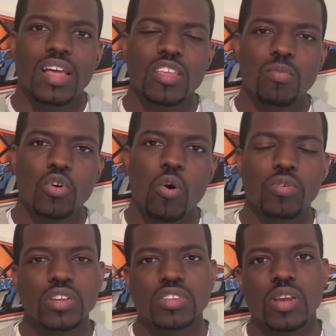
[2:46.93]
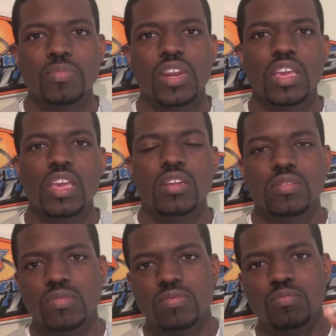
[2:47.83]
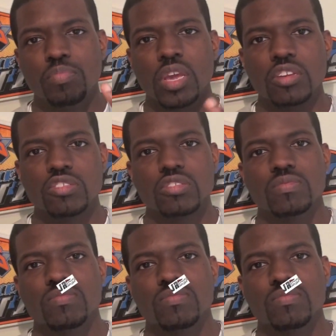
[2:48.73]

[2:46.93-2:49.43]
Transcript: I think I'm going to go get something to eat. Peace.